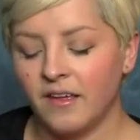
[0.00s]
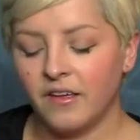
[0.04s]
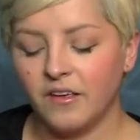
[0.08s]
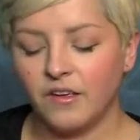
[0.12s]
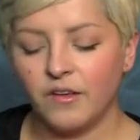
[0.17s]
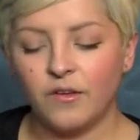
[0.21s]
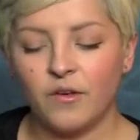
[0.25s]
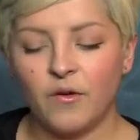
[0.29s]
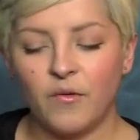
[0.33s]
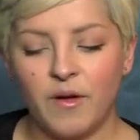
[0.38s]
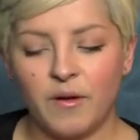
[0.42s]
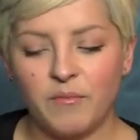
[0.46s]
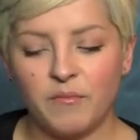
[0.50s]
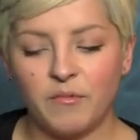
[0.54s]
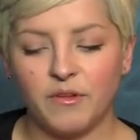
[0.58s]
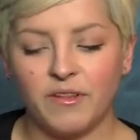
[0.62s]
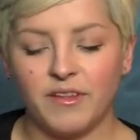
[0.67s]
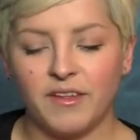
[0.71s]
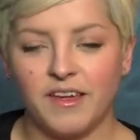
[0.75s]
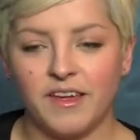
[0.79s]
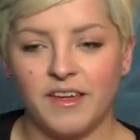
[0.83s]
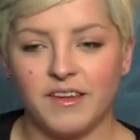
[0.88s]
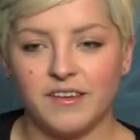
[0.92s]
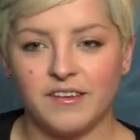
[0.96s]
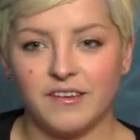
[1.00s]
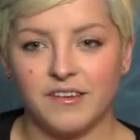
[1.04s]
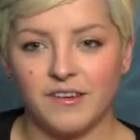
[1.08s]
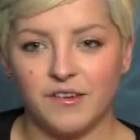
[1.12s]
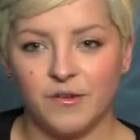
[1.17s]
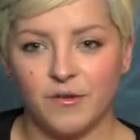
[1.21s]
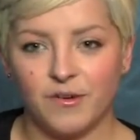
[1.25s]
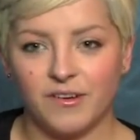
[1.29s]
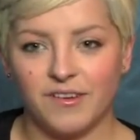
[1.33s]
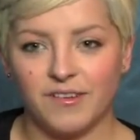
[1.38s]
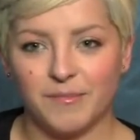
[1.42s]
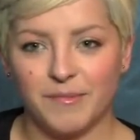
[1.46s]
You know I'm really into
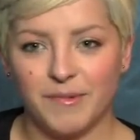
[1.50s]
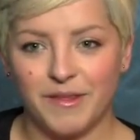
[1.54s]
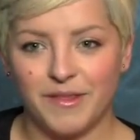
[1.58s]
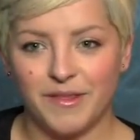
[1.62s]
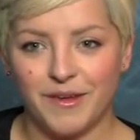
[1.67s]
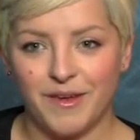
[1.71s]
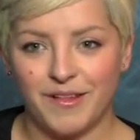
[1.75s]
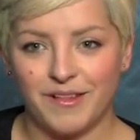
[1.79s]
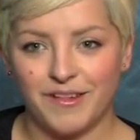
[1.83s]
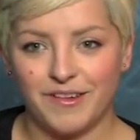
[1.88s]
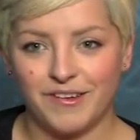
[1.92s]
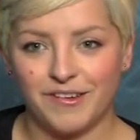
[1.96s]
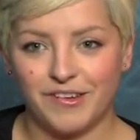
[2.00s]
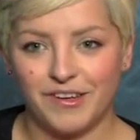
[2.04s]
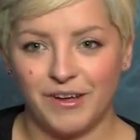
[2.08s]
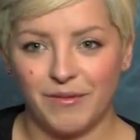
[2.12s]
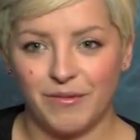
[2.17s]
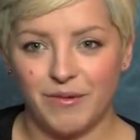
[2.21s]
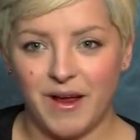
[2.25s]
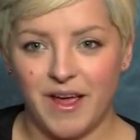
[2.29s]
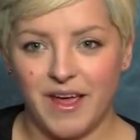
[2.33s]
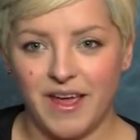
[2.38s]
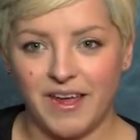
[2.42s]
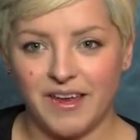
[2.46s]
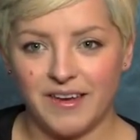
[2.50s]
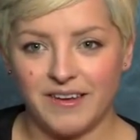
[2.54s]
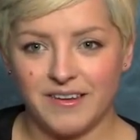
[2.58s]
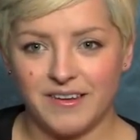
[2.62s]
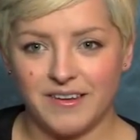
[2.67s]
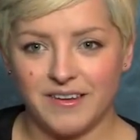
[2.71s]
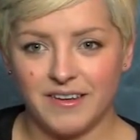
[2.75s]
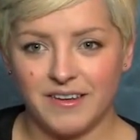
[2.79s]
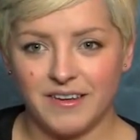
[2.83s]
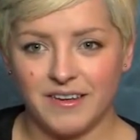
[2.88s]
Norse mythology, right?